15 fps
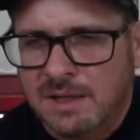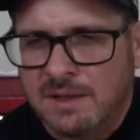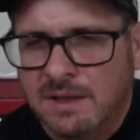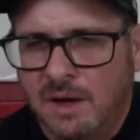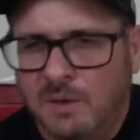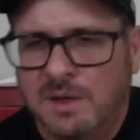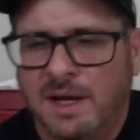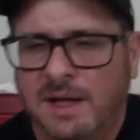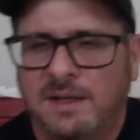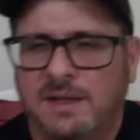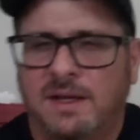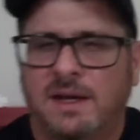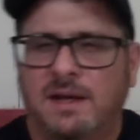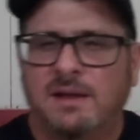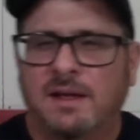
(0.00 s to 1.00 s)
Okay.
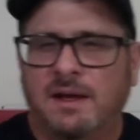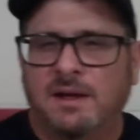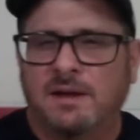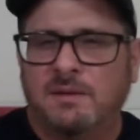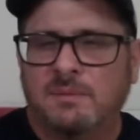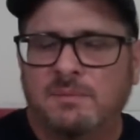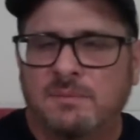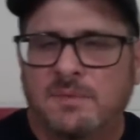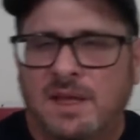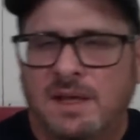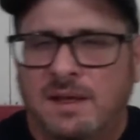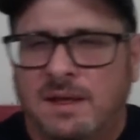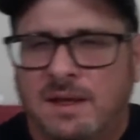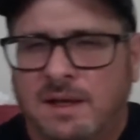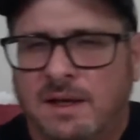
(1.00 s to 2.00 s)
Yeah. Uh,
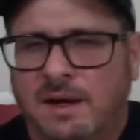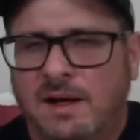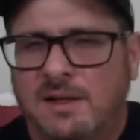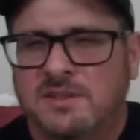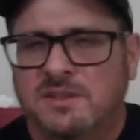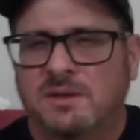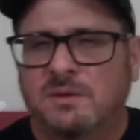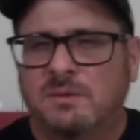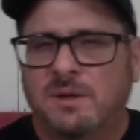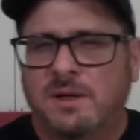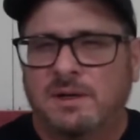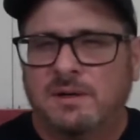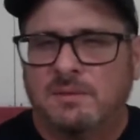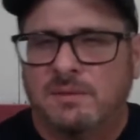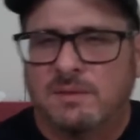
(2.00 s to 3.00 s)
also,
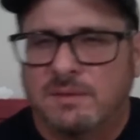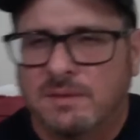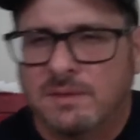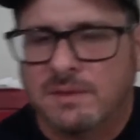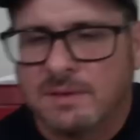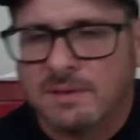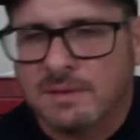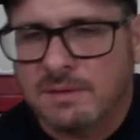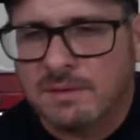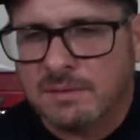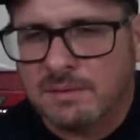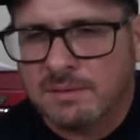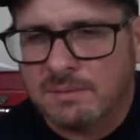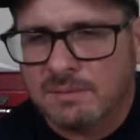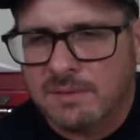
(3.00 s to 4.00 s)
uh,
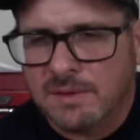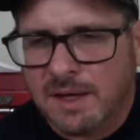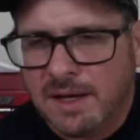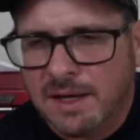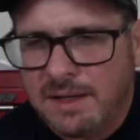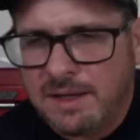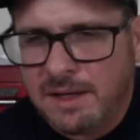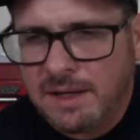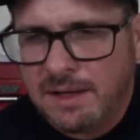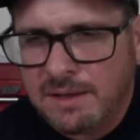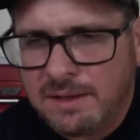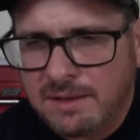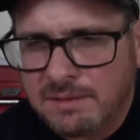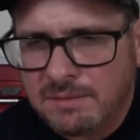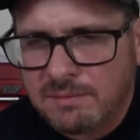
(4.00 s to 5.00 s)
the
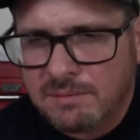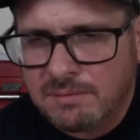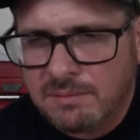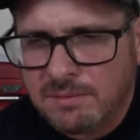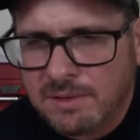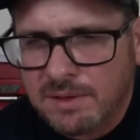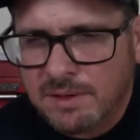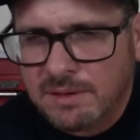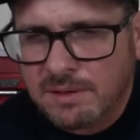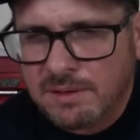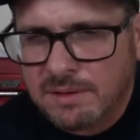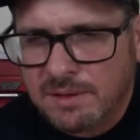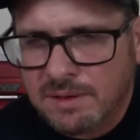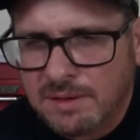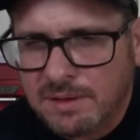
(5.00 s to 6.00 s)
88
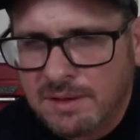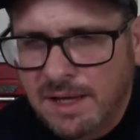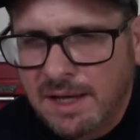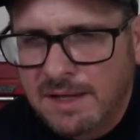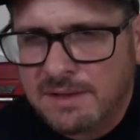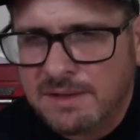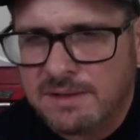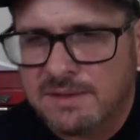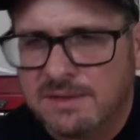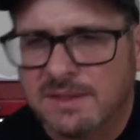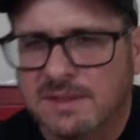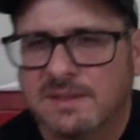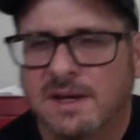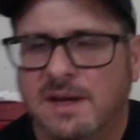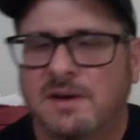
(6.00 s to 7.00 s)
Katna
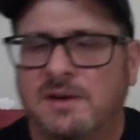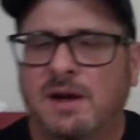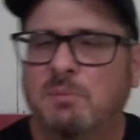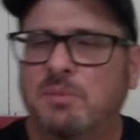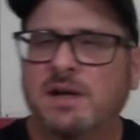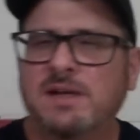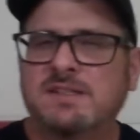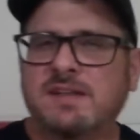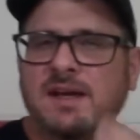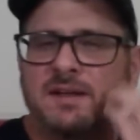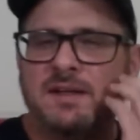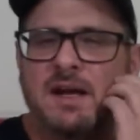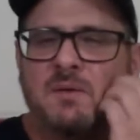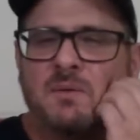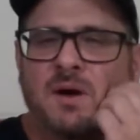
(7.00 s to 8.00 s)
600. I'm probably saying
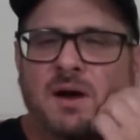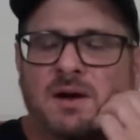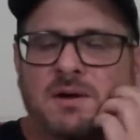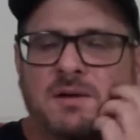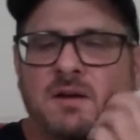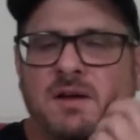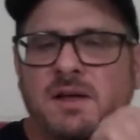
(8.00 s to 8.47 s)
that wrong.